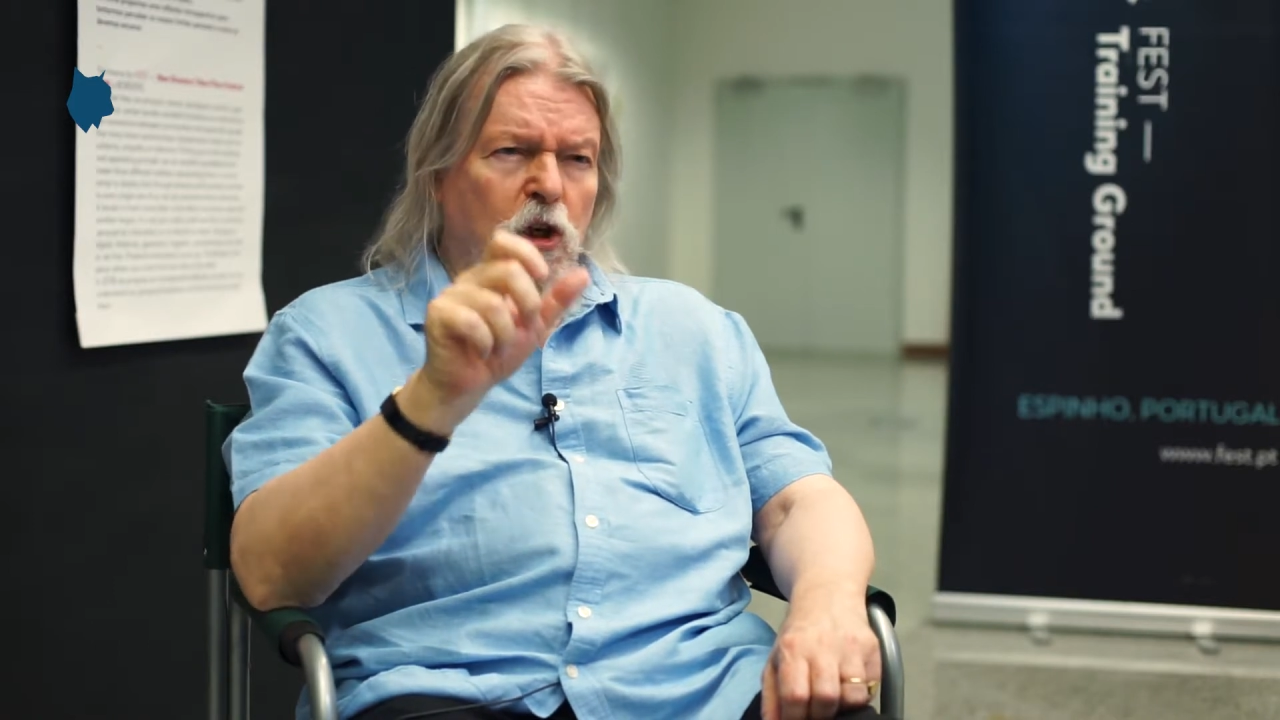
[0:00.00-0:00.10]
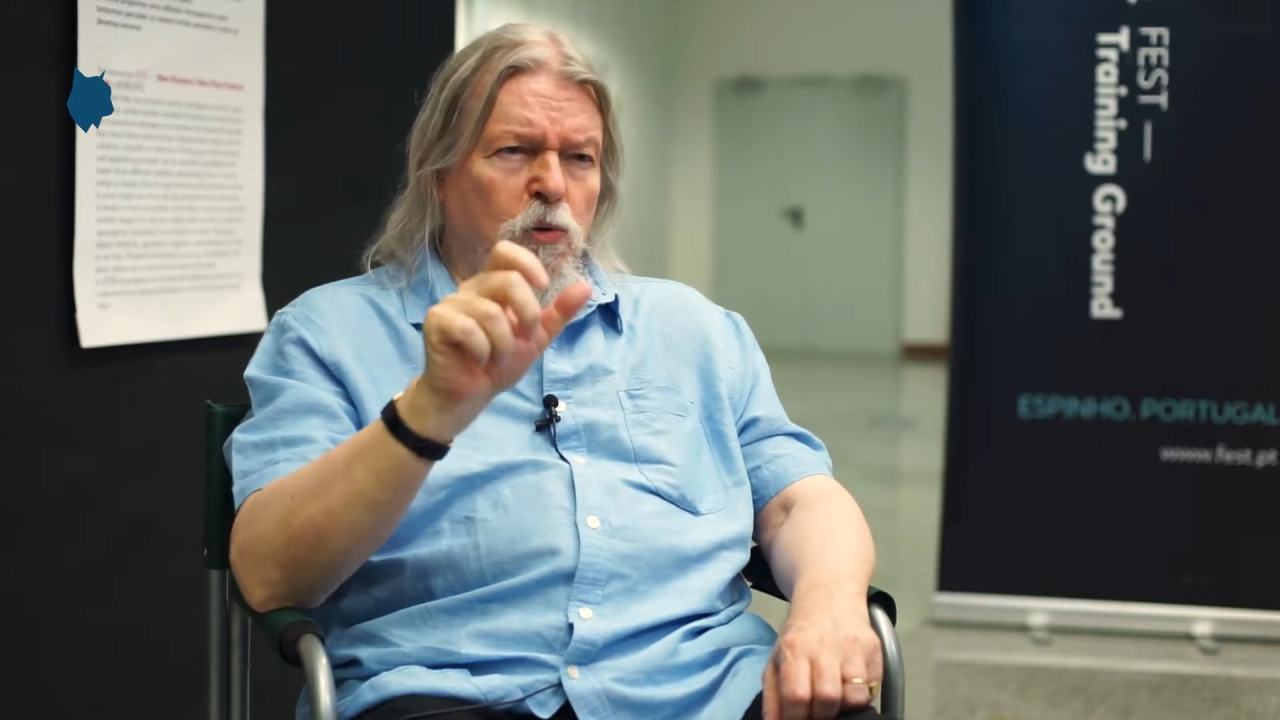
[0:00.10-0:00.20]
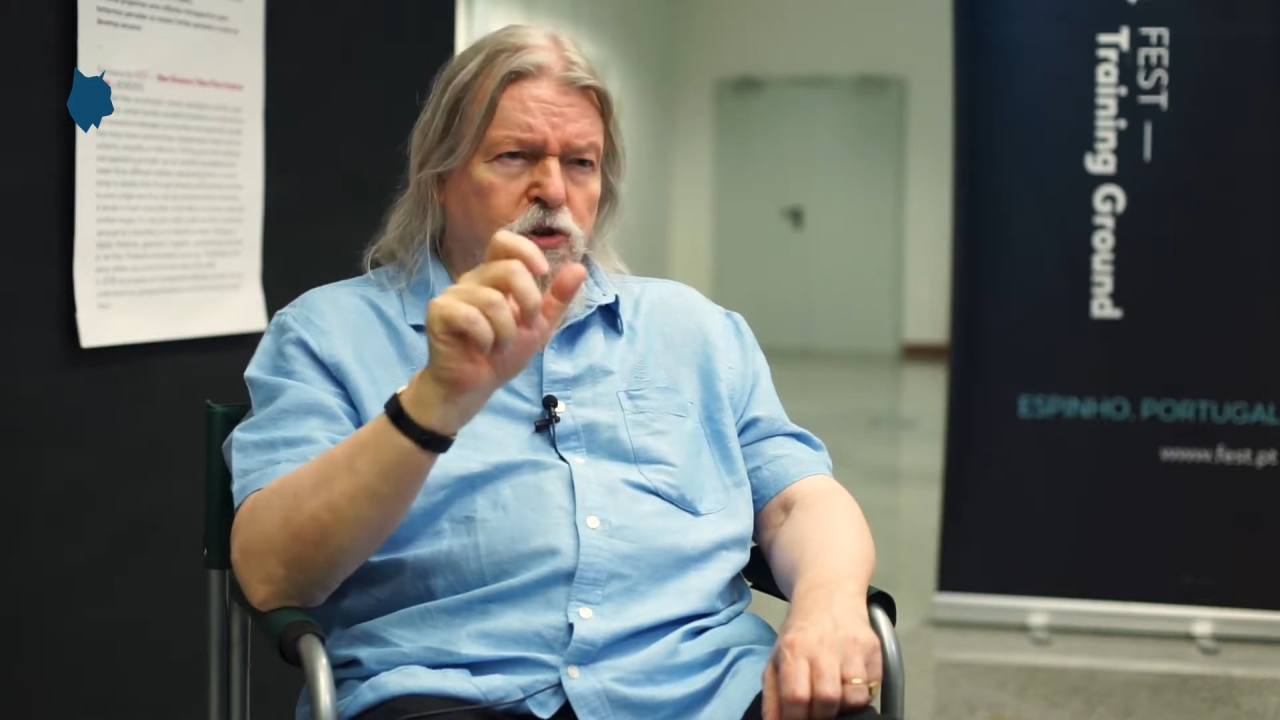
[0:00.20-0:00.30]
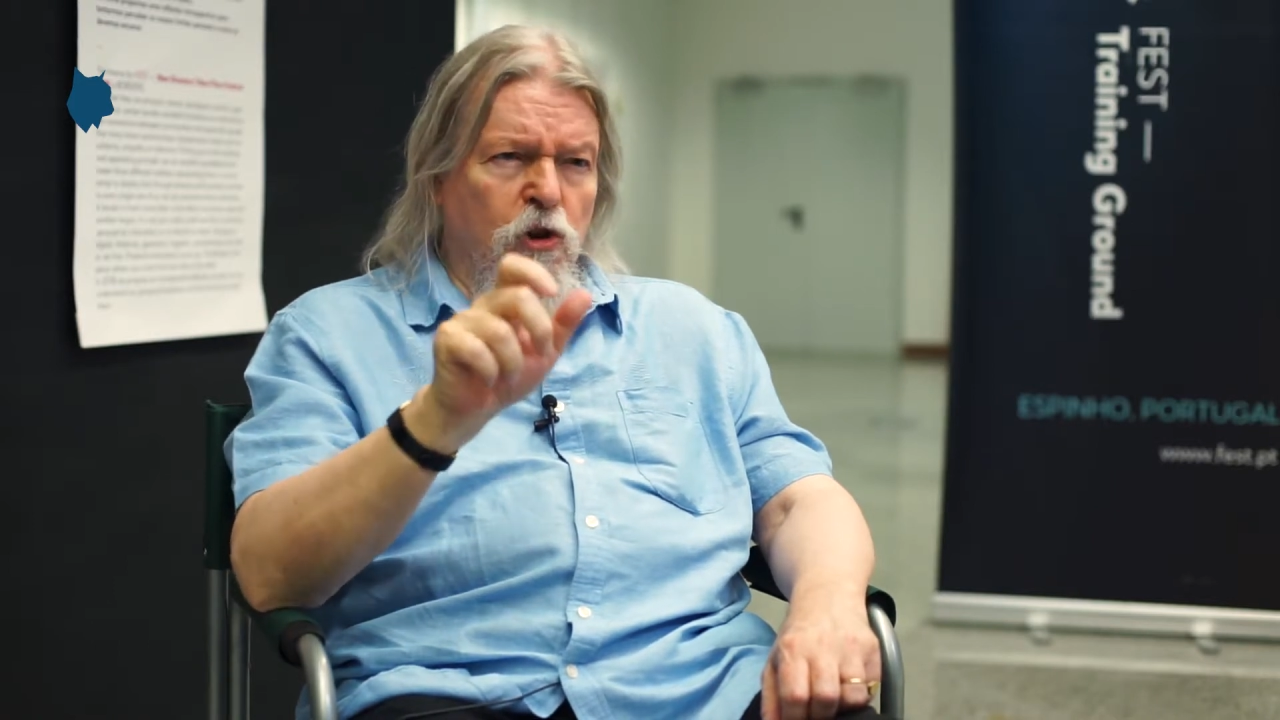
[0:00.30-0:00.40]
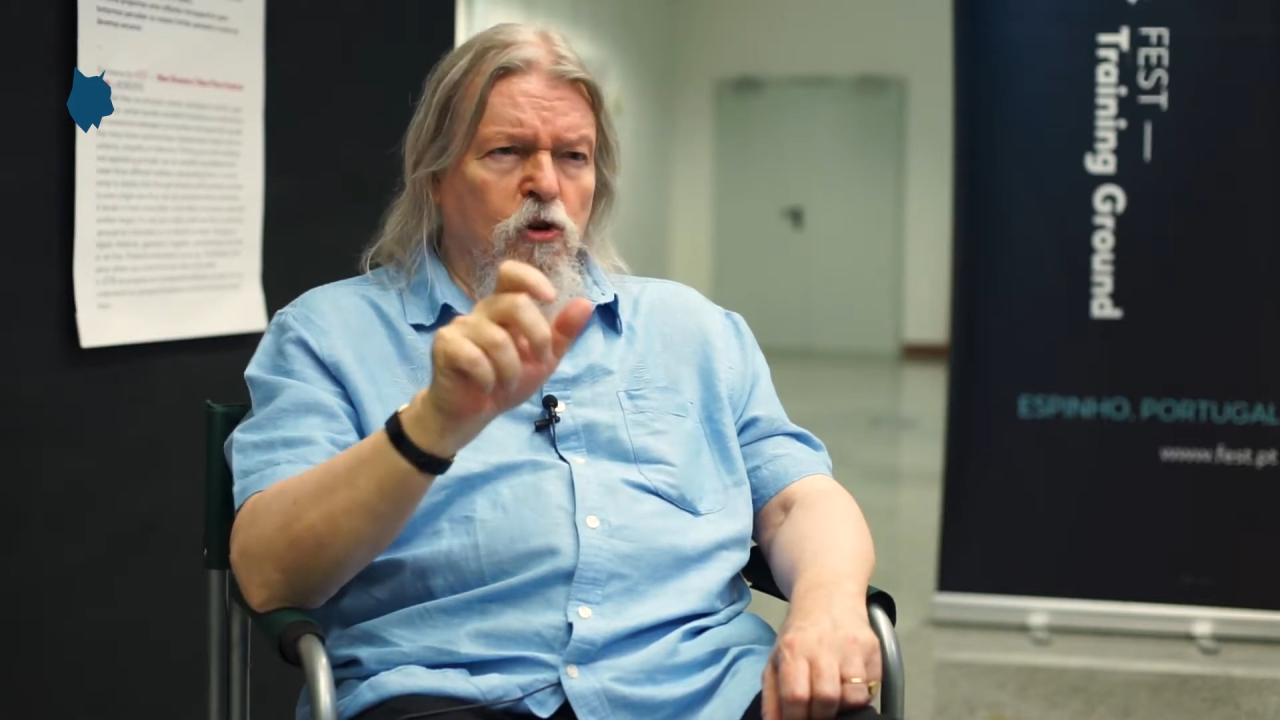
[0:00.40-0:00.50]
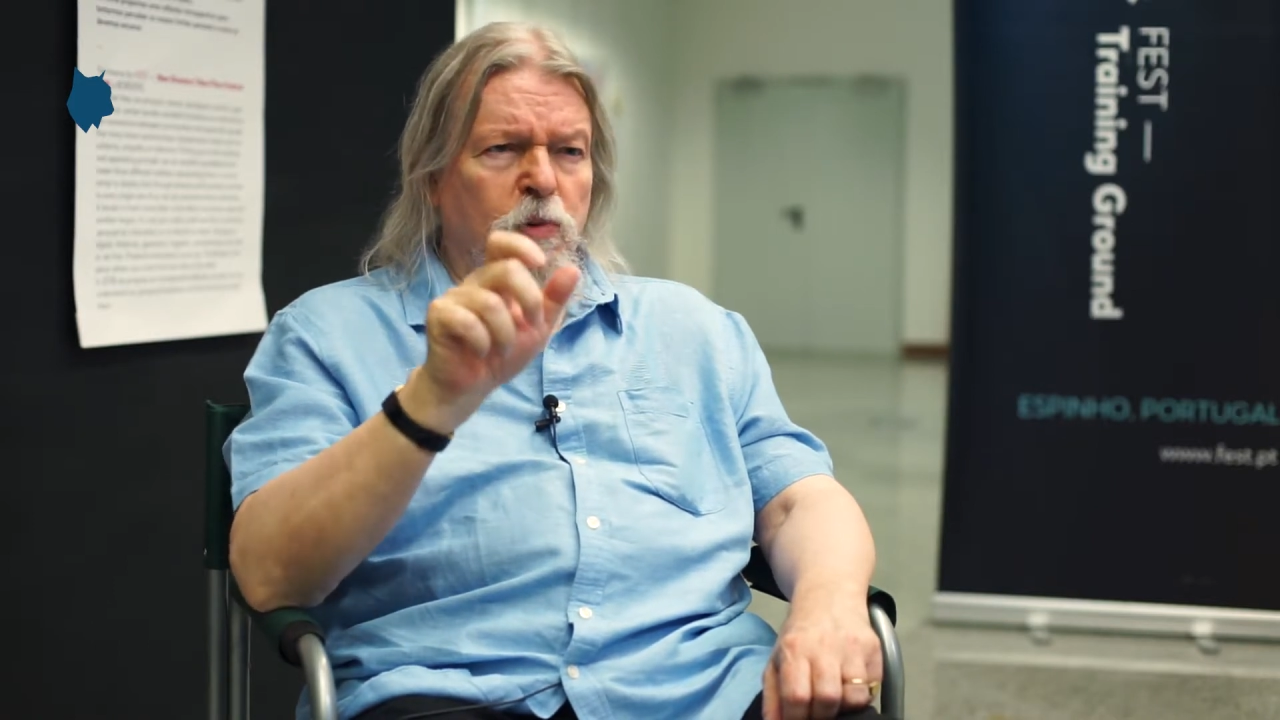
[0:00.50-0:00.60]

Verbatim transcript: you do